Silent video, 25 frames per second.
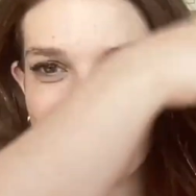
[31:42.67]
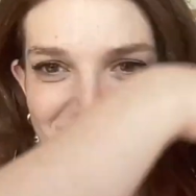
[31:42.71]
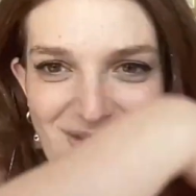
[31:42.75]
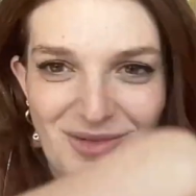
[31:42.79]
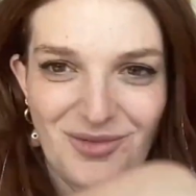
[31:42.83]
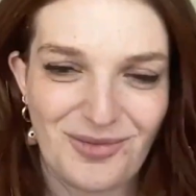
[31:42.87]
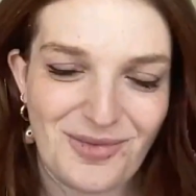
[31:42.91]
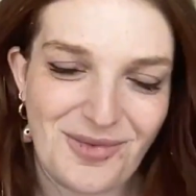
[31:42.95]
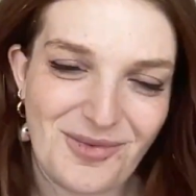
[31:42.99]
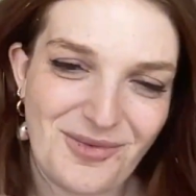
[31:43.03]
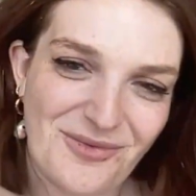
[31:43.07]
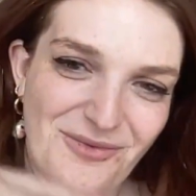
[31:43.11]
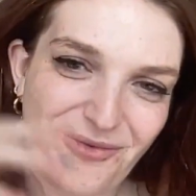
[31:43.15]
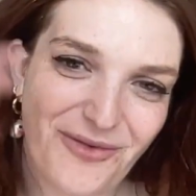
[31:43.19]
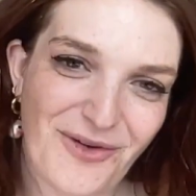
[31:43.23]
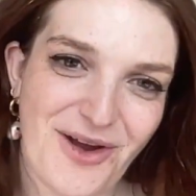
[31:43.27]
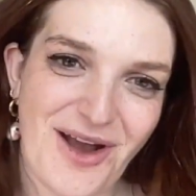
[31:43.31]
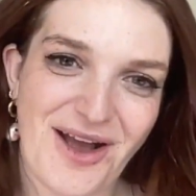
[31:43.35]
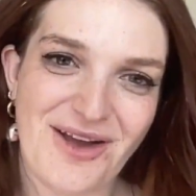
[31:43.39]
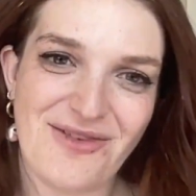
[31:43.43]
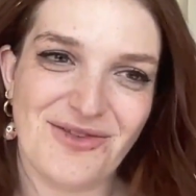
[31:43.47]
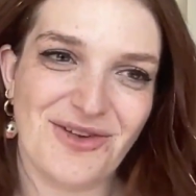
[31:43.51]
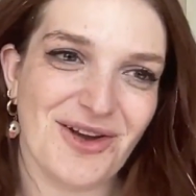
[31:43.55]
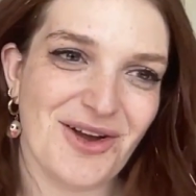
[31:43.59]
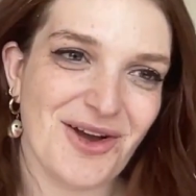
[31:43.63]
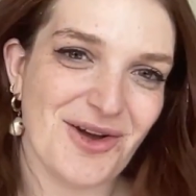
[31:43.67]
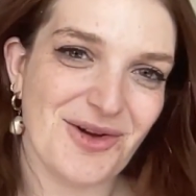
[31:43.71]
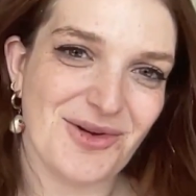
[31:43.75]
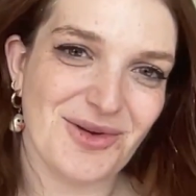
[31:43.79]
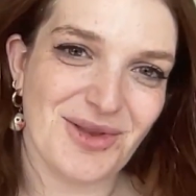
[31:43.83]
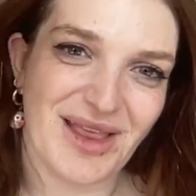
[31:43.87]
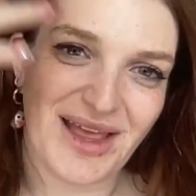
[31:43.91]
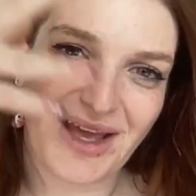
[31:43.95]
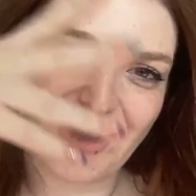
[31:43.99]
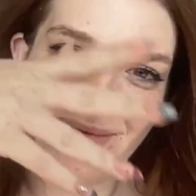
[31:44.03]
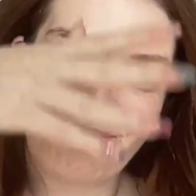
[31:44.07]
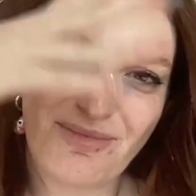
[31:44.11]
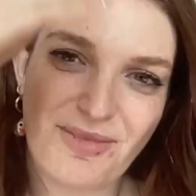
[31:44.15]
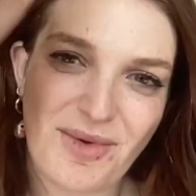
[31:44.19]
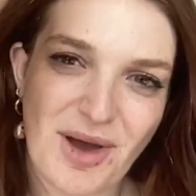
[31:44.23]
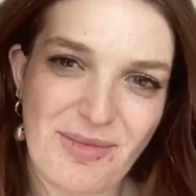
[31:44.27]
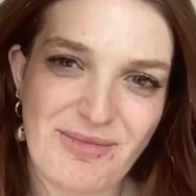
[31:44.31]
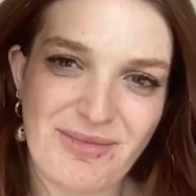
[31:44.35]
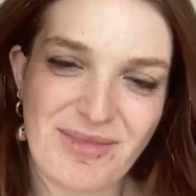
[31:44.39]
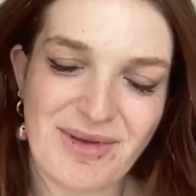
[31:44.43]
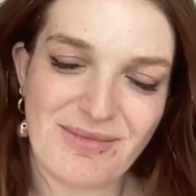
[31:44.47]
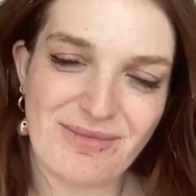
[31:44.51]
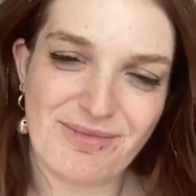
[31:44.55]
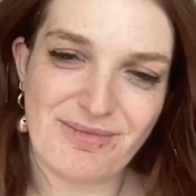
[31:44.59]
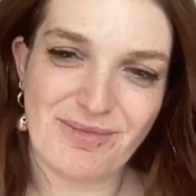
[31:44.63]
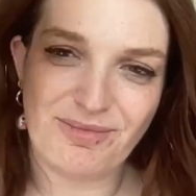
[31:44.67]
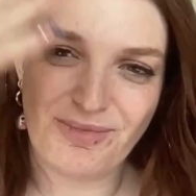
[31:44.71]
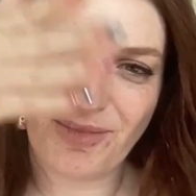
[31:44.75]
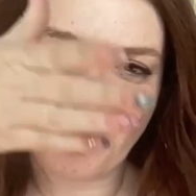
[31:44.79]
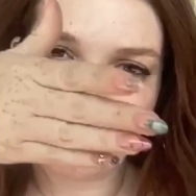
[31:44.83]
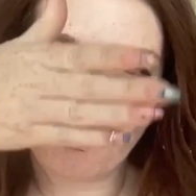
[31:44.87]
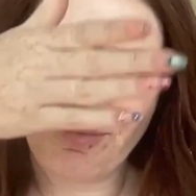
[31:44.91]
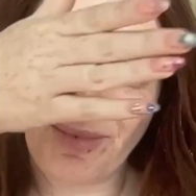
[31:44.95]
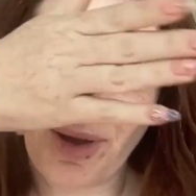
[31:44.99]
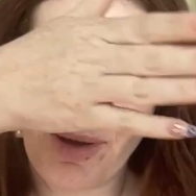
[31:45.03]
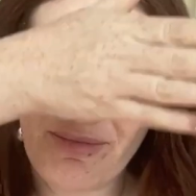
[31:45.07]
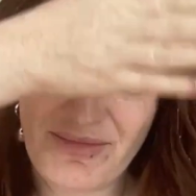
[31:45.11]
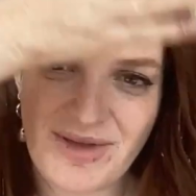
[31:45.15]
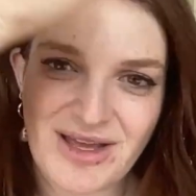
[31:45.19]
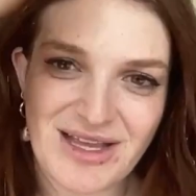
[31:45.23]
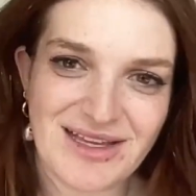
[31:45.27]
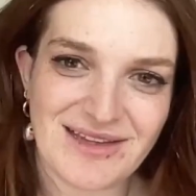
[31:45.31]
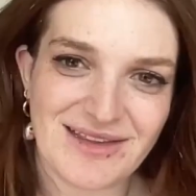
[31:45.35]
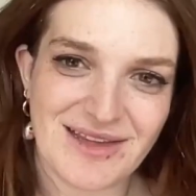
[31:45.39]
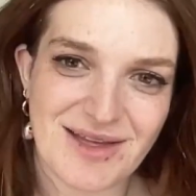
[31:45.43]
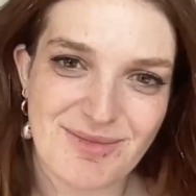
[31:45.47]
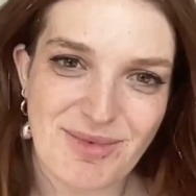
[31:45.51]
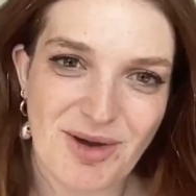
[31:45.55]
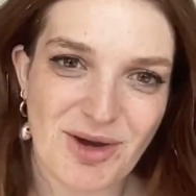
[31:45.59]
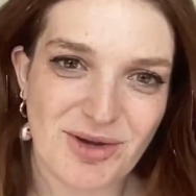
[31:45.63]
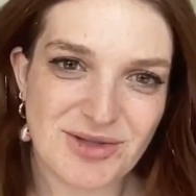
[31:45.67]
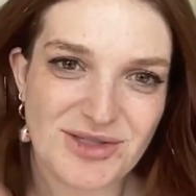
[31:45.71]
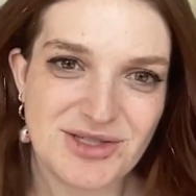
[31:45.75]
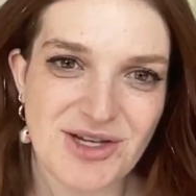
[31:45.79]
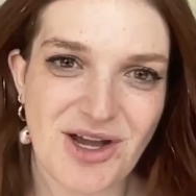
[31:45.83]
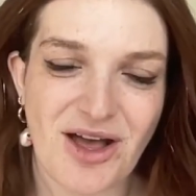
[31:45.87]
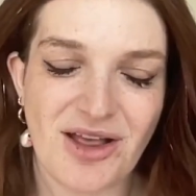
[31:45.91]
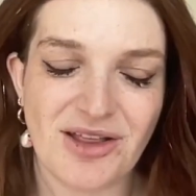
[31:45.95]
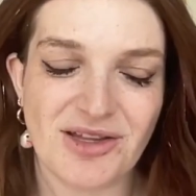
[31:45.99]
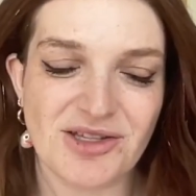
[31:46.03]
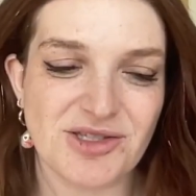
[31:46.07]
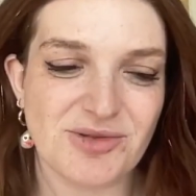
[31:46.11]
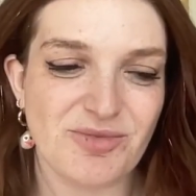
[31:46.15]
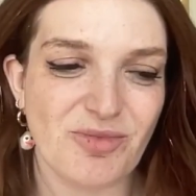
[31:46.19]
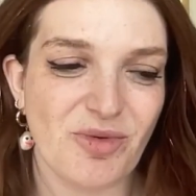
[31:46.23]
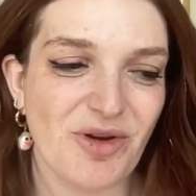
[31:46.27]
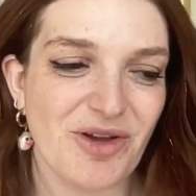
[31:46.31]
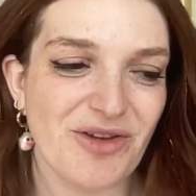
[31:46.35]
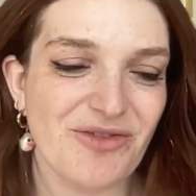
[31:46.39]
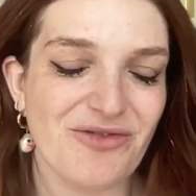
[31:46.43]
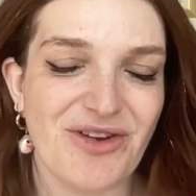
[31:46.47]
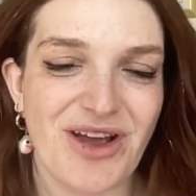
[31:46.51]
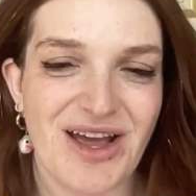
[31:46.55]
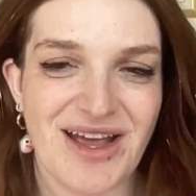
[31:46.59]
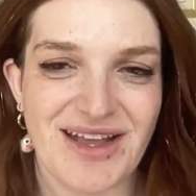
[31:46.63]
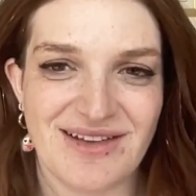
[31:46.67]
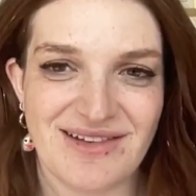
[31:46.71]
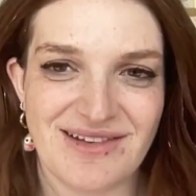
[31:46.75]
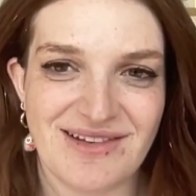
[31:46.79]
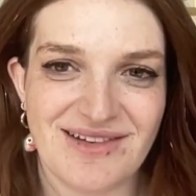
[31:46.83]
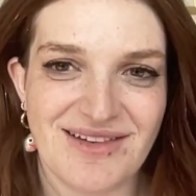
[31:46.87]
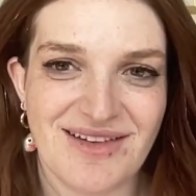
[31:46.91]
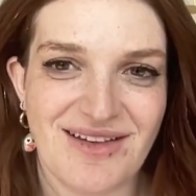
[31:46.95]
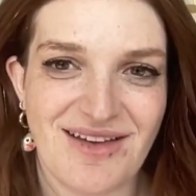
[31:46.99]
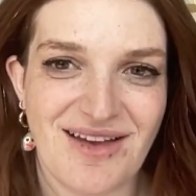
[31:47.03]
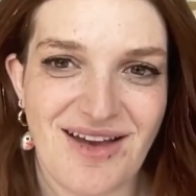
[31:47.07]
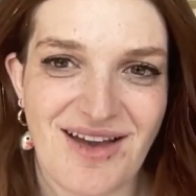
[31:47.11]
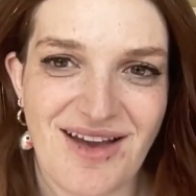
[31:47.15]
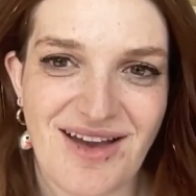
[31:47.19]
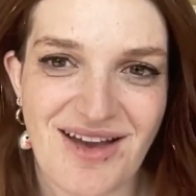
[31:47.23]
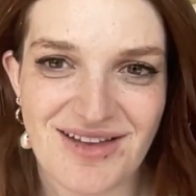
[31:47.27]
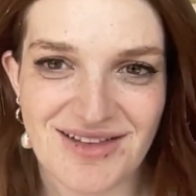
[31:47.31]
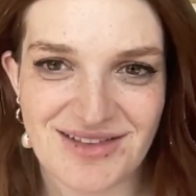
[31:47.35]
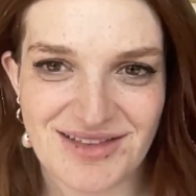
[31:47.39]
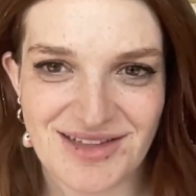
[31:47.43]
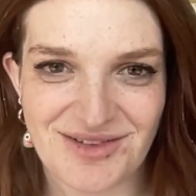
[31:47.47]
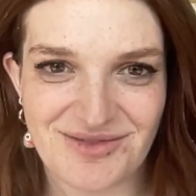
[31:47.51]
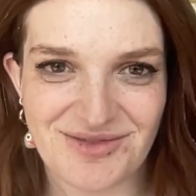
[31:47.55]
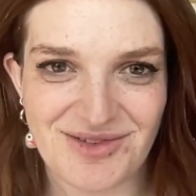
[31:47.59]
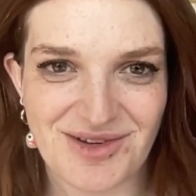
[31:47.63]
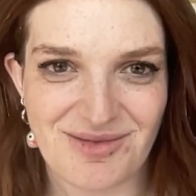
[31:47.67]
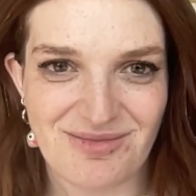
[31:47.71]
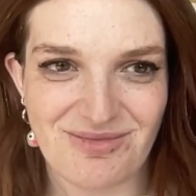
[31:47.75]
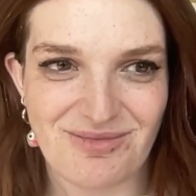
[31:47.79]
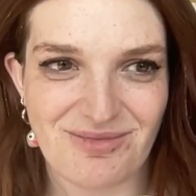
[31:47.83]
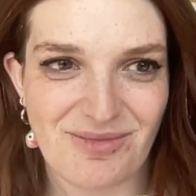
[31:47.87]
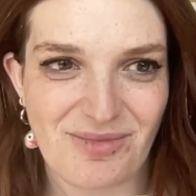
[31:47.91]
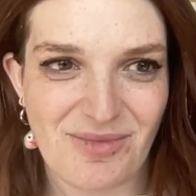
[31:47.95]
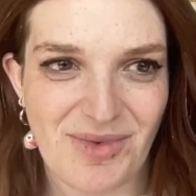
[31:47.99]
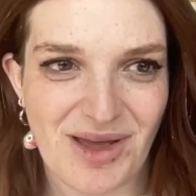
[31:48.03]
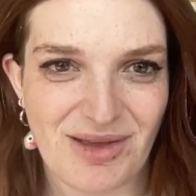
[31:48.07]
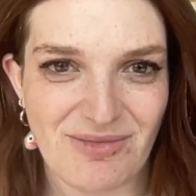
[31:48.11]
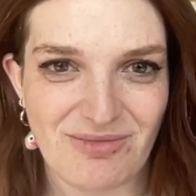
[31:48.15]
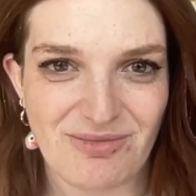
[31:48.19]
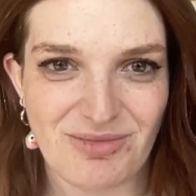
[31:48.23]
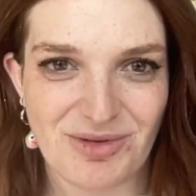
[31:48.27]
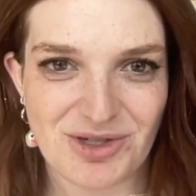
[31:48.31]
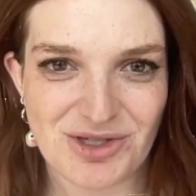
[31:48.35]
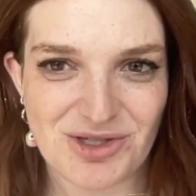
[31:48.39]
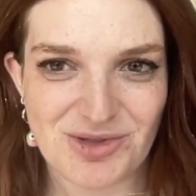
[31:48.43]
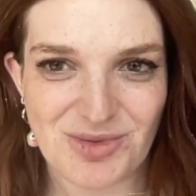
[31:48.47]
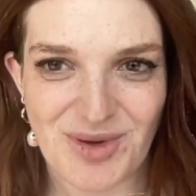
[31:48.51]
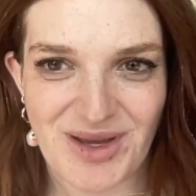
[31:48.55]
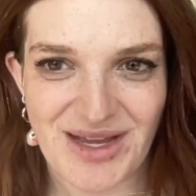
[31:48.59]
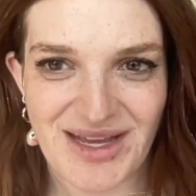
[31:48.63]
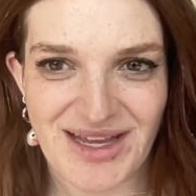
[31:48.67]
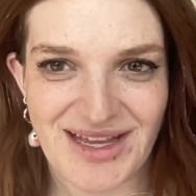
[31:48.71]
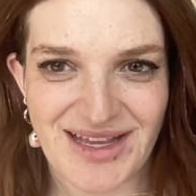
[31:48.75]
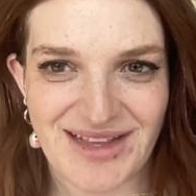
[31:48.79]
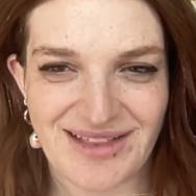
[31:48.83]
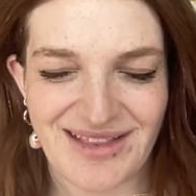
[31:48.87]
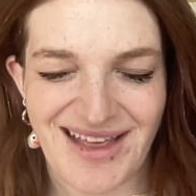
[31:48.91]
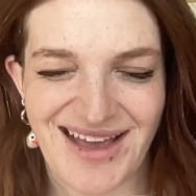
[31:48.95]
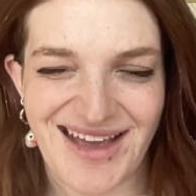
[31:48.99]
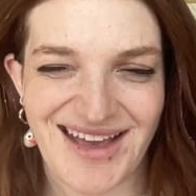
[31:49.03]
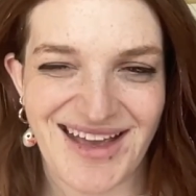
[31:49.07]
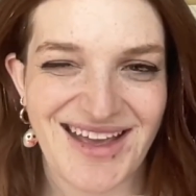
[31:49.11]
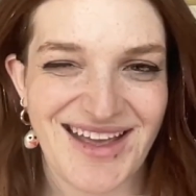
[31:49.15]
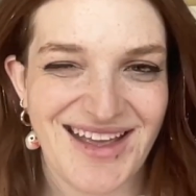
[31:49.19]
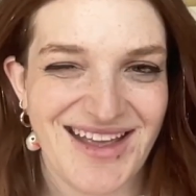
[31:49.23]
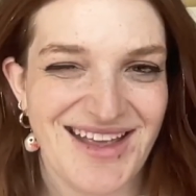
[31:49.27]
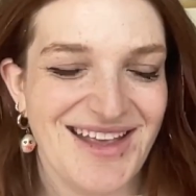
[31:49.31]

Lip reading: forever ago, like immediately post college boyfriend lived in Bushwick in like